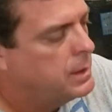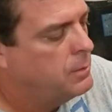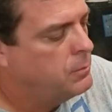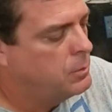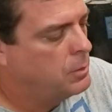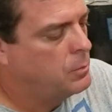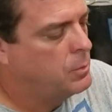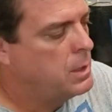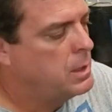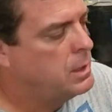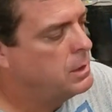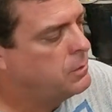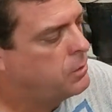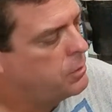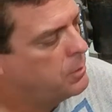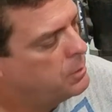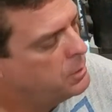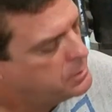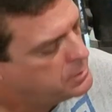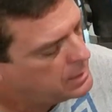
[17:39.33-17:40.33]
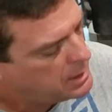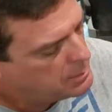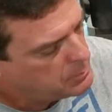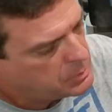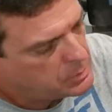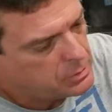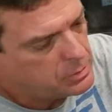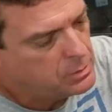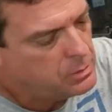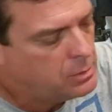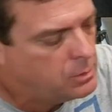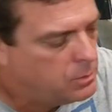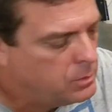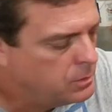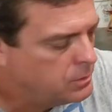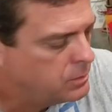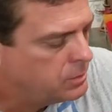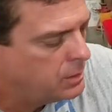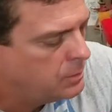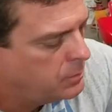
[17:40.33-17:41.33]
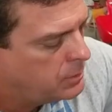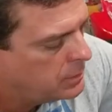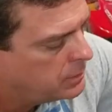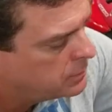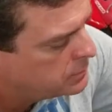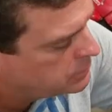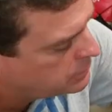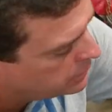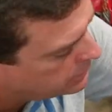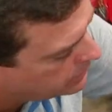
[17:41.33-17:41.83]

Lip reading: And we'll run it through a time or two and see what it looks